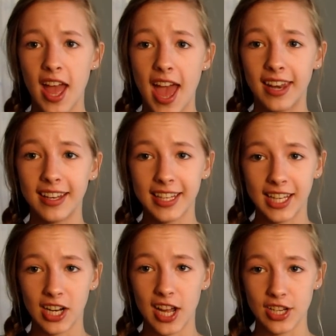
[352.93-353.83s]
and in
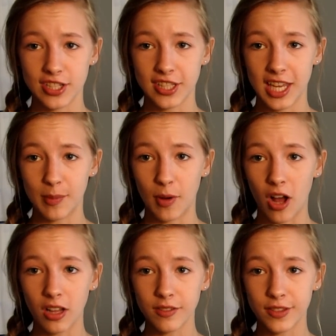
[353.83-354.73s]
here I just keep
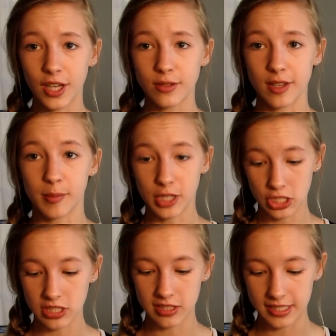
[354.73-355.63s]
all of those
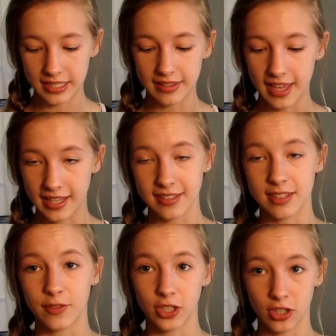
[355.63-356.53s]
emergency
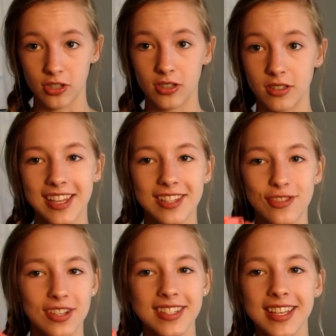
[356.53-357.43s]
things for girls. It's
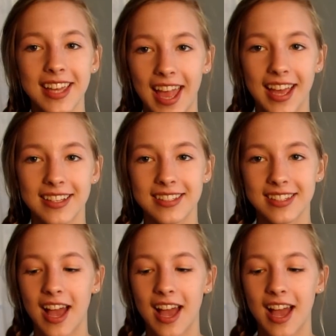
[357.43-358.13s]
just in case.